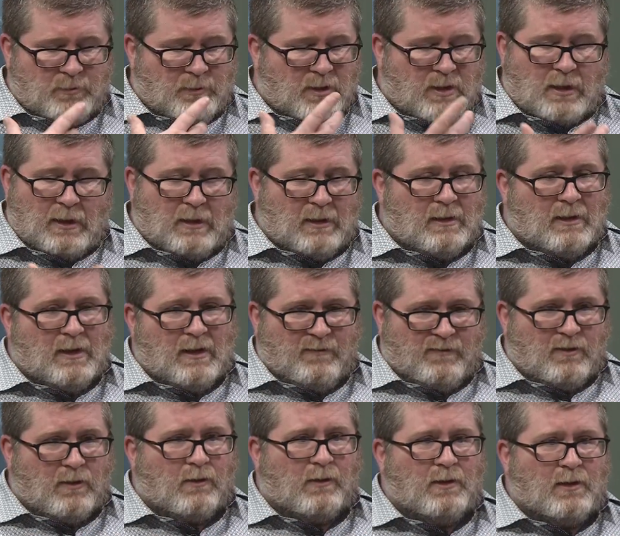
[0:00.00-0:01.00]
you can,
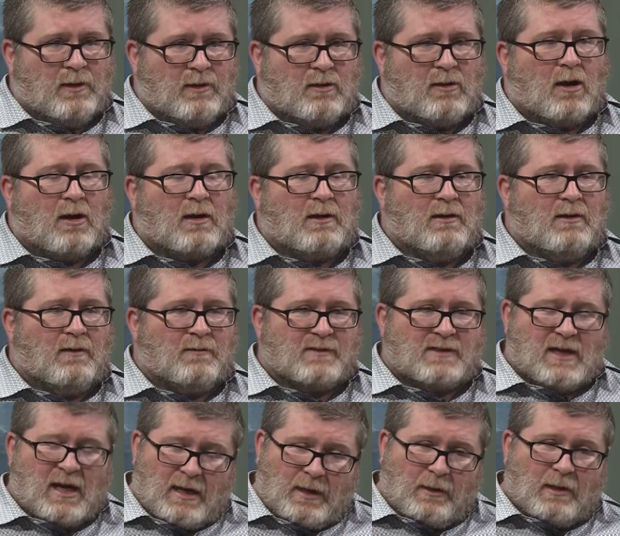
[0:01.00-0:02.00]
if you're in a dark enough
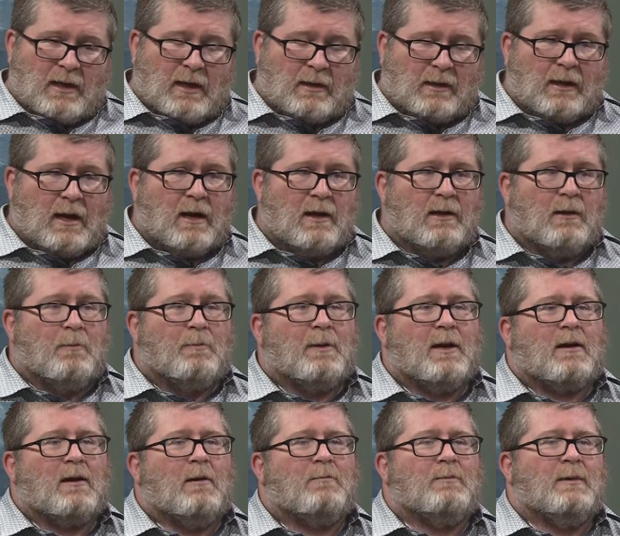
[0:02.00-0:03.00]
sky, you can kind of
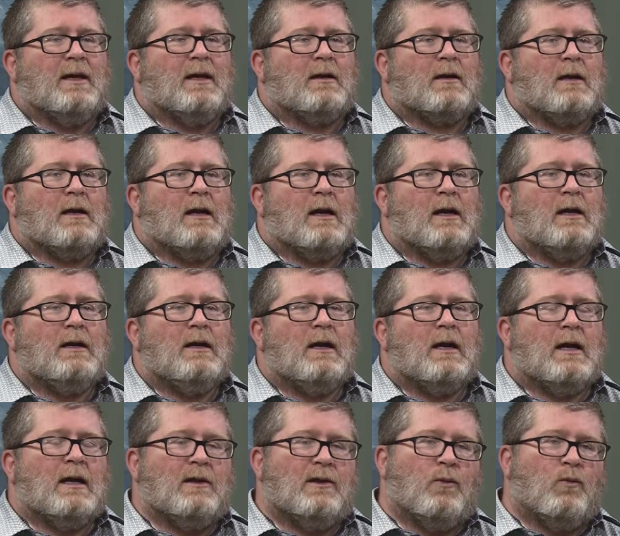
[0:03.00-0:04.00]
pick up naked eye.
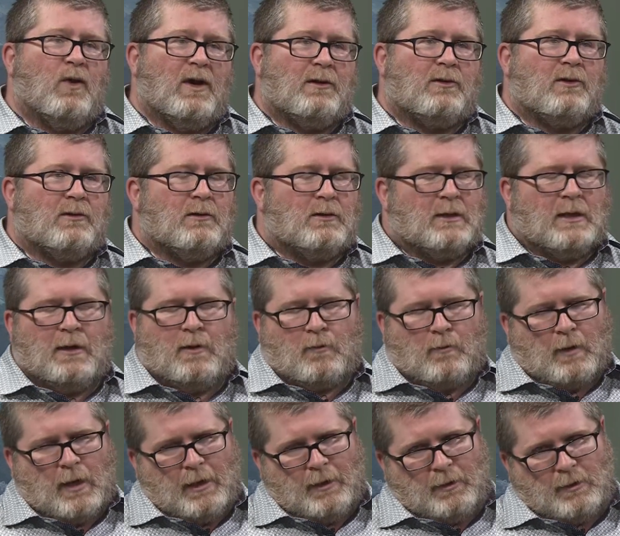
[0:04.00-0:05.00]
In the winter, the
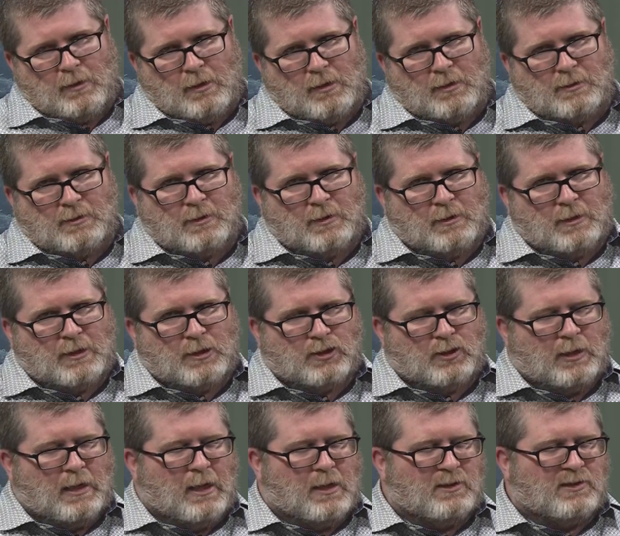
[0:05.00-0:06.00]
Orion
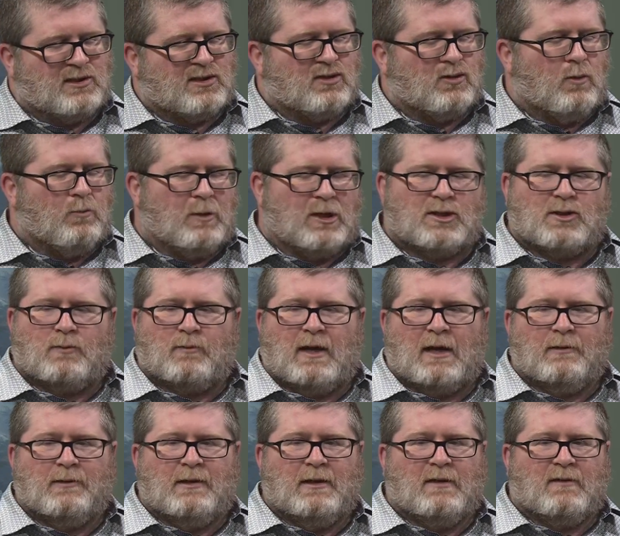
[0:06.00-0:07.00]
constellation has so much
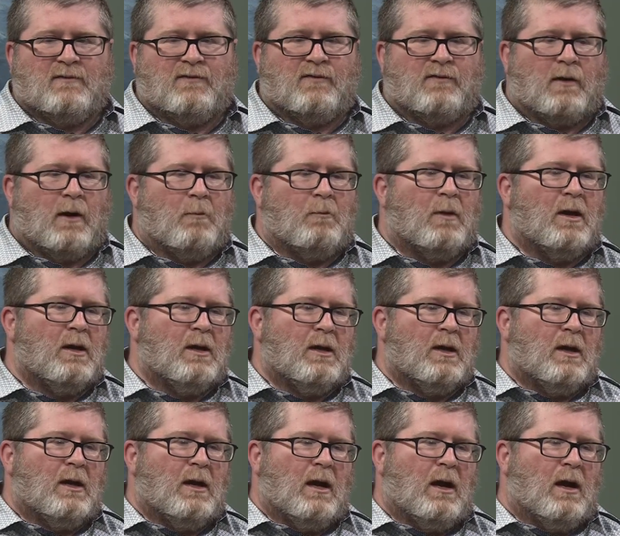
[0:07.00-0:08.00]
around it, from
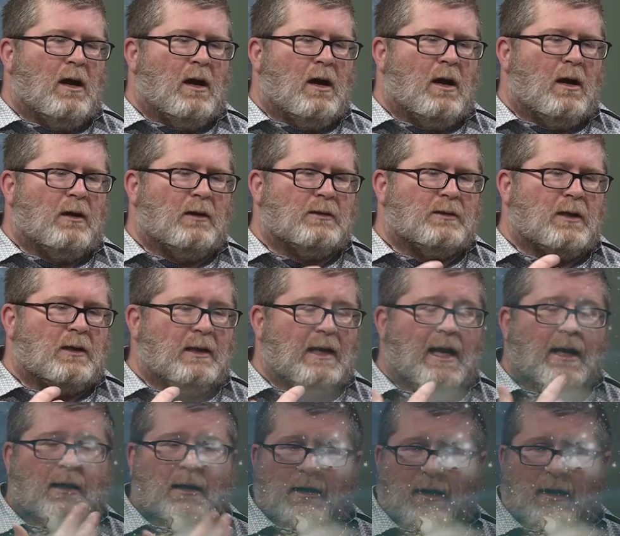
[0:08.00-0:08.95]
the naked